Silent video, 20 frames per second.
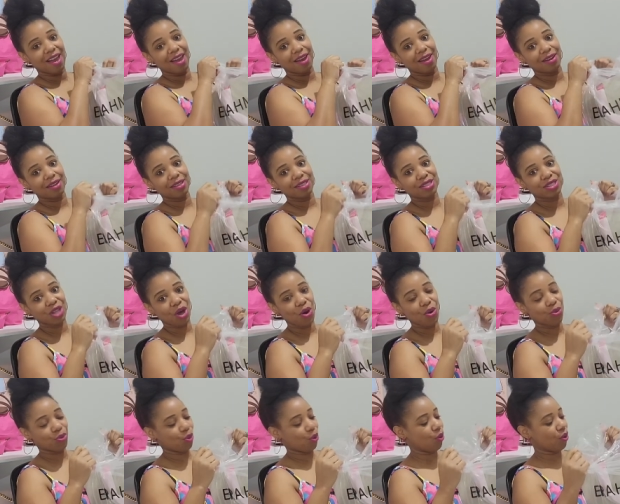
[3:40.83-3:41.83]
It is so
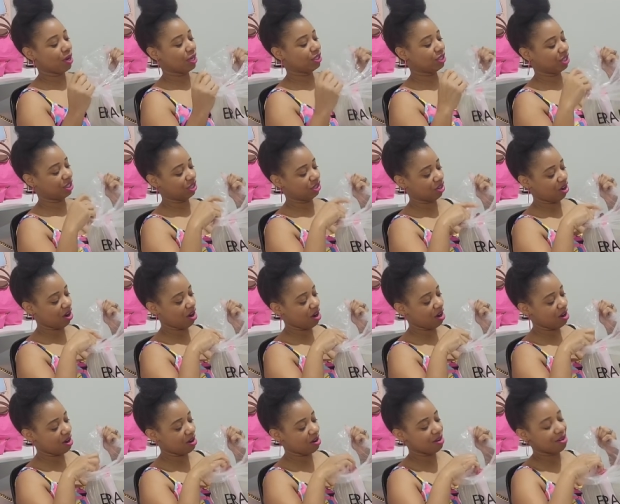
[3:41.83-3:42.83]
gorgeous,
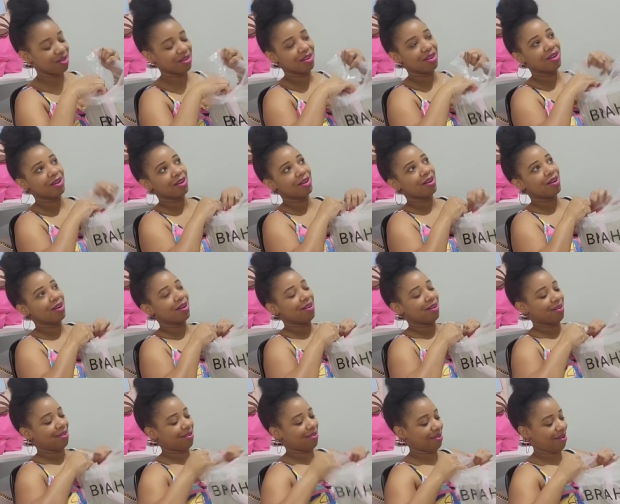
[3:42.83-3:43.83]
y'all.
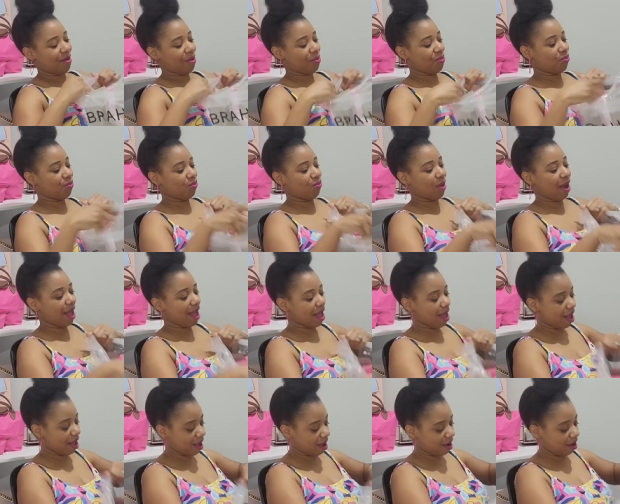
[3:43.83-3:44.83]

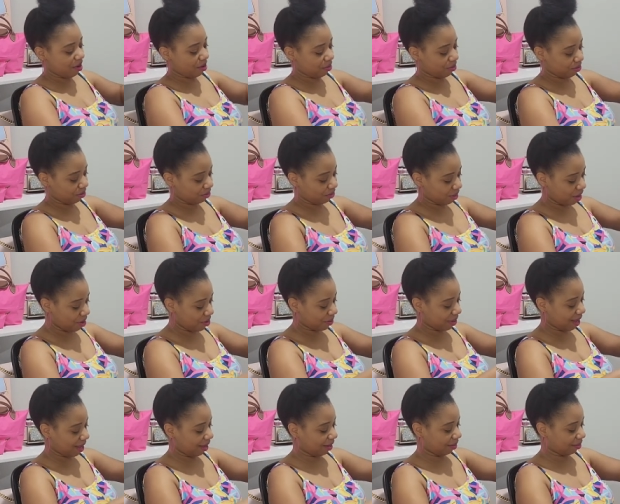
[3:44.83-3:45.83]
Wow.
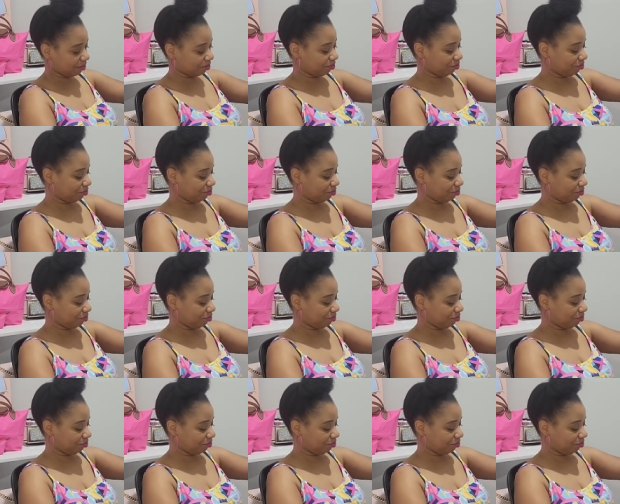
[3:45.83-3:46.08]
Okay,